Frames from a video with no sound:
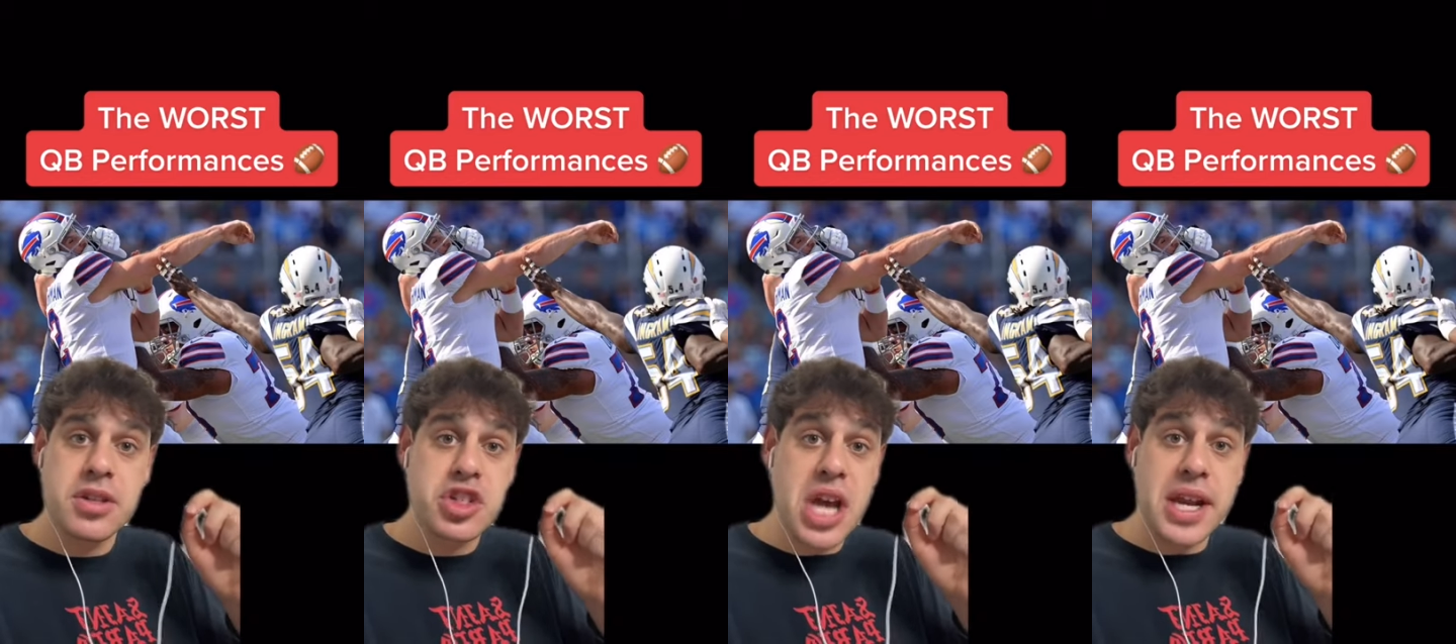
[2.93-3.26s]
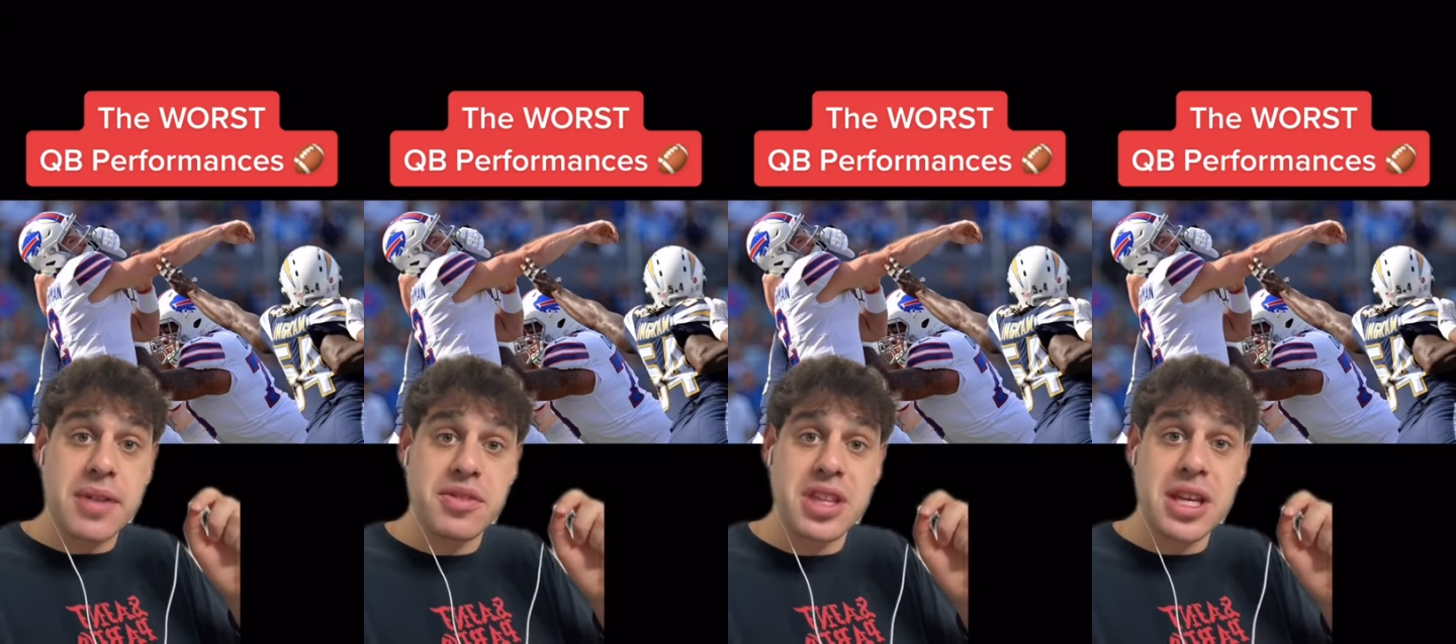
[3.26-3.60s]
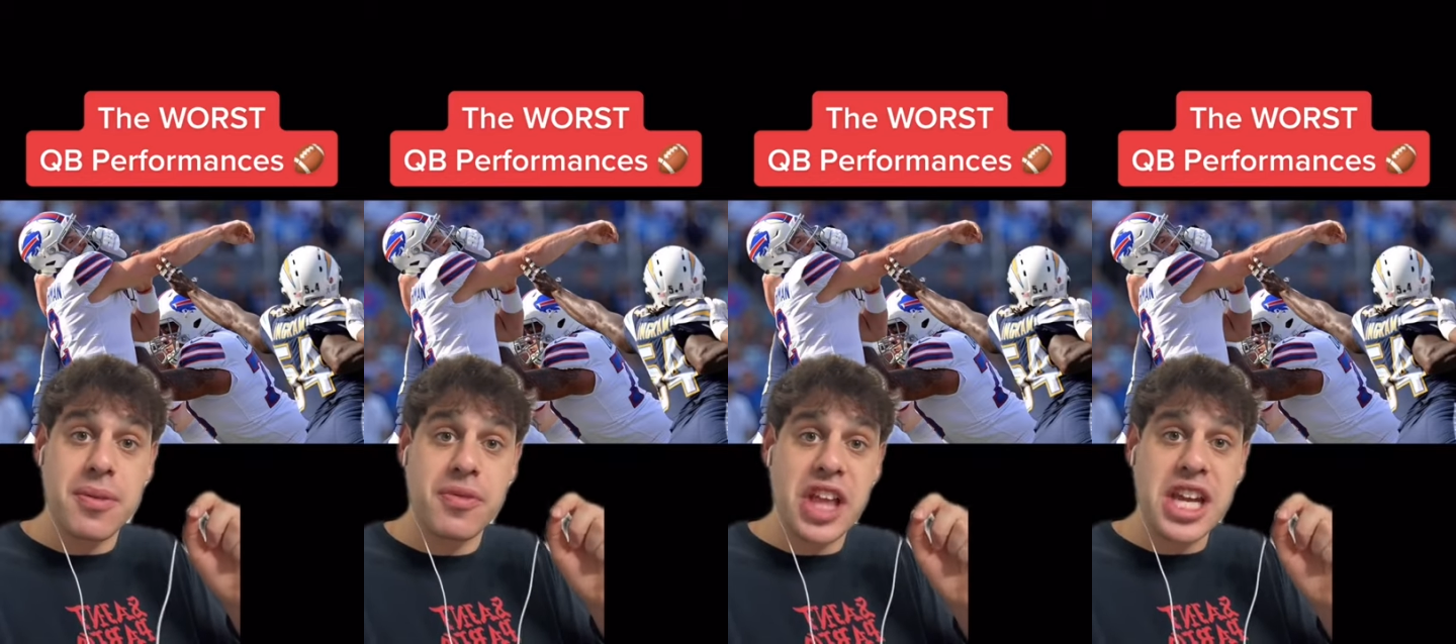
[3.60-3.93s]
Shout out to the
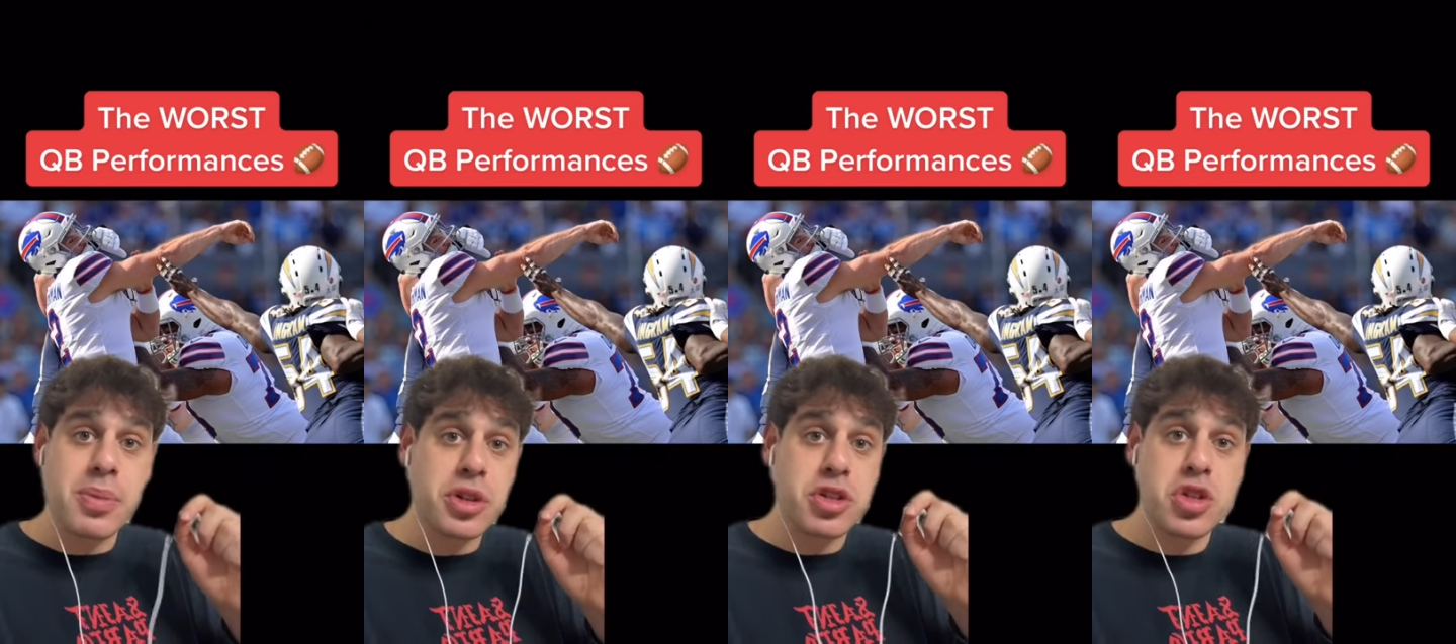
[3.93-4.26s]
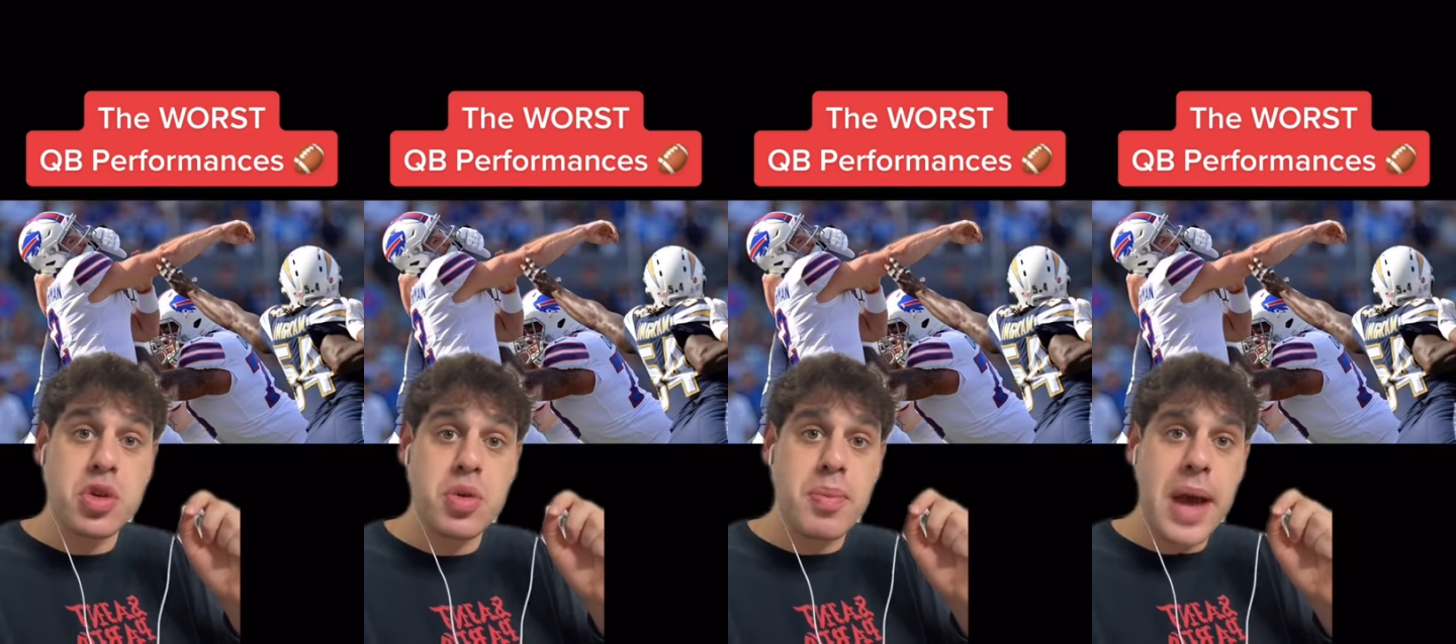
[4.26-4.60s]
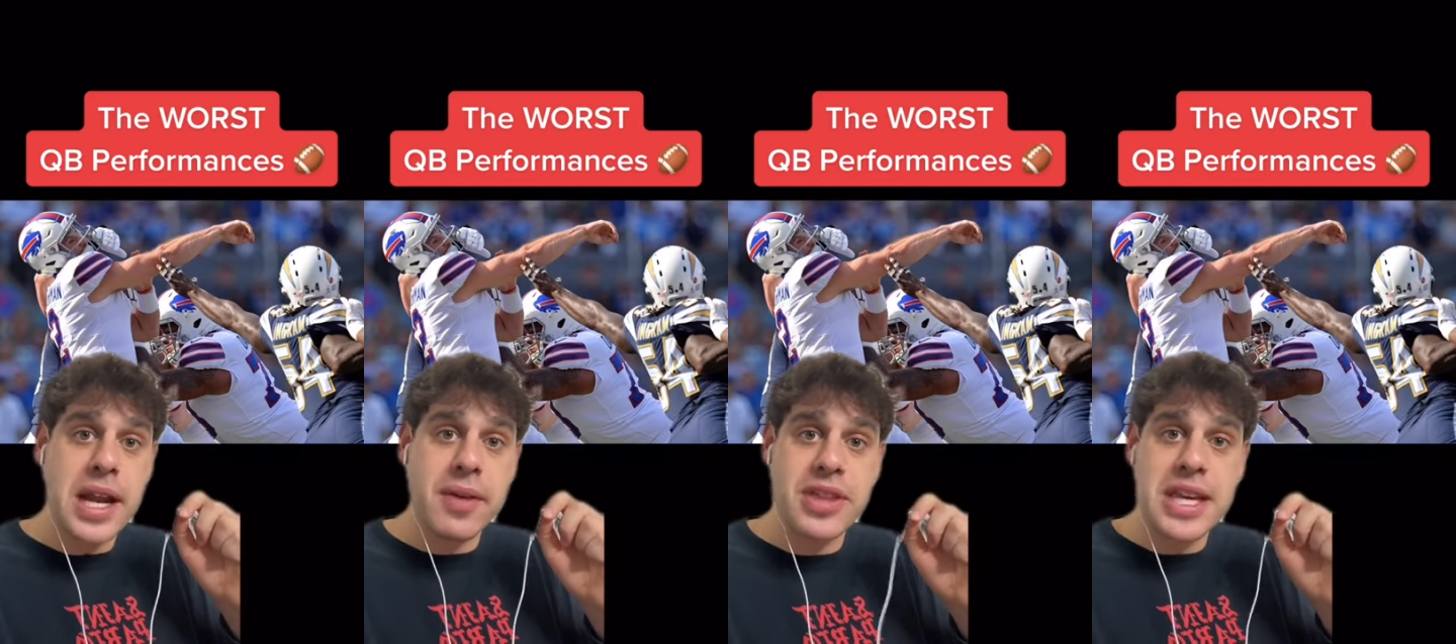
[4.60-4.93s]
inflatable two
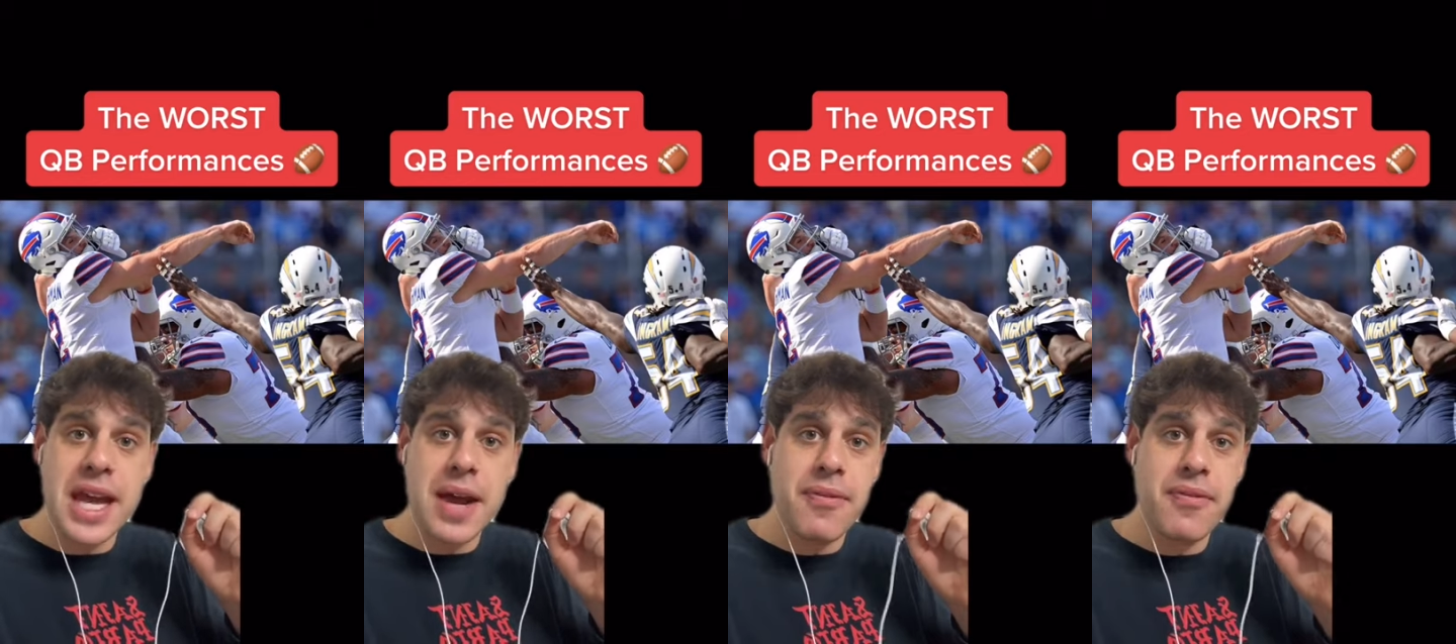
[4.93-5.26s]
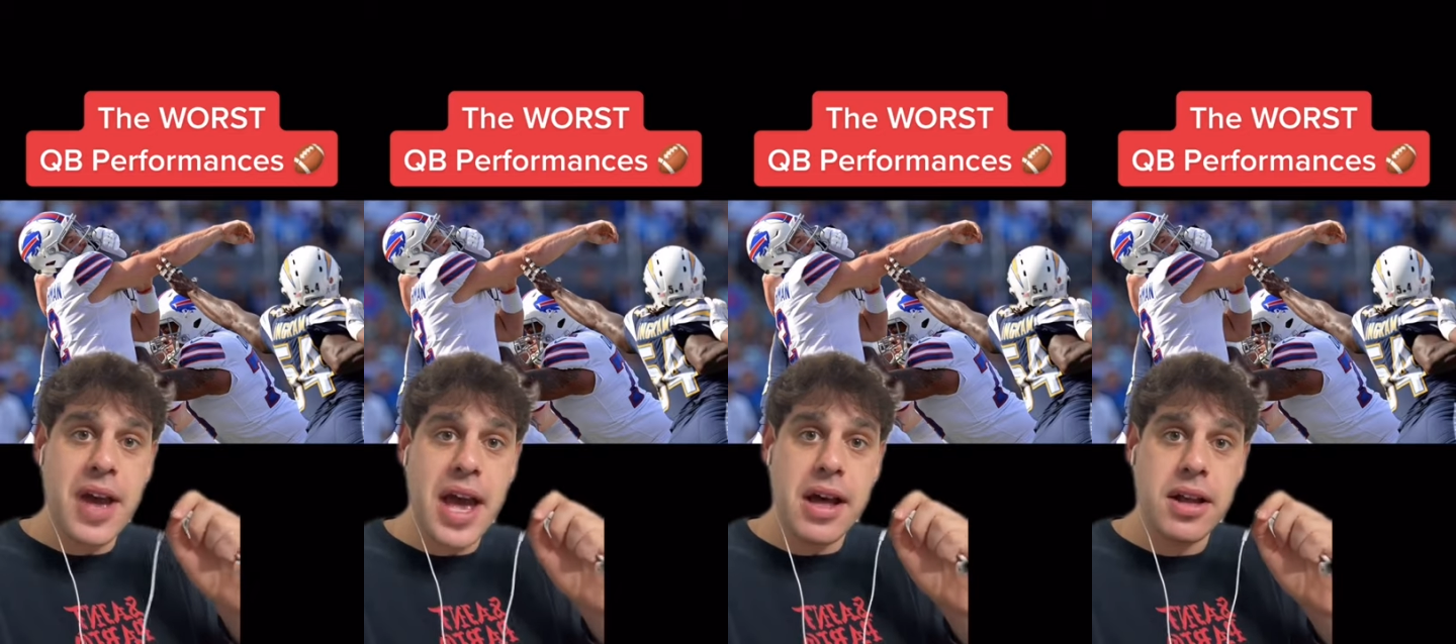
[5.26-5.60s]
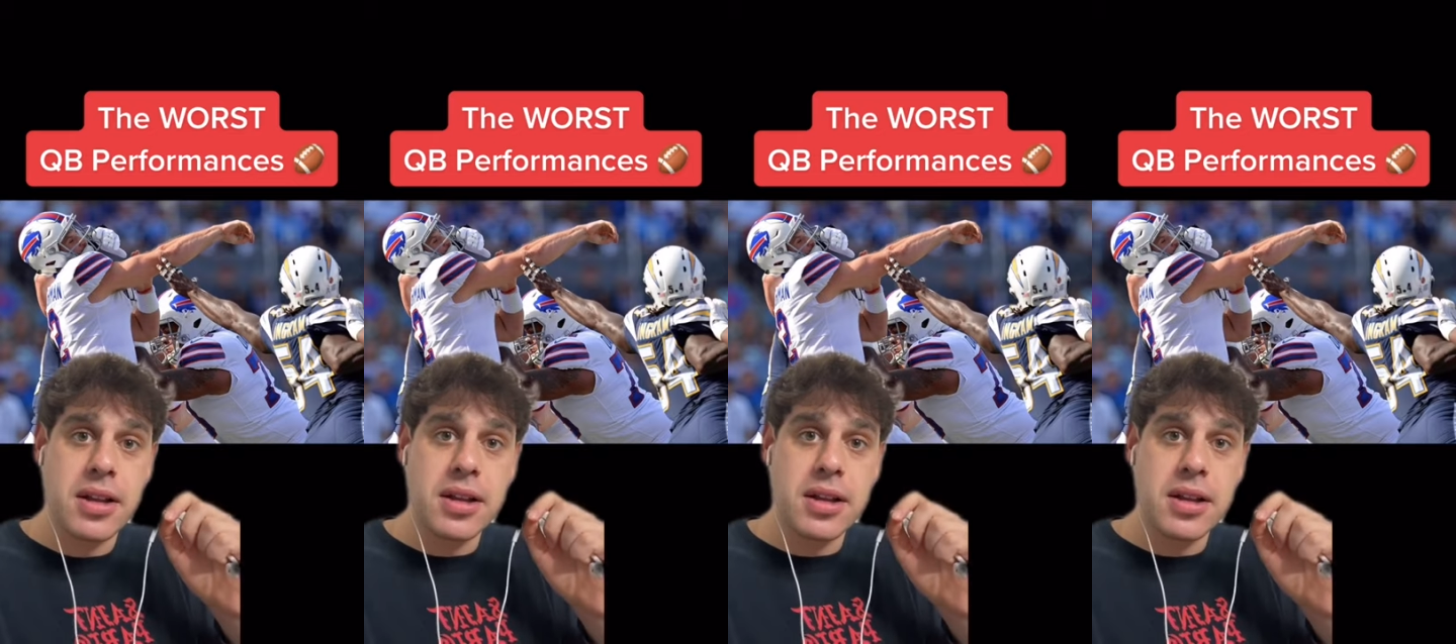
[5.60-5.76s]
men of the NFL.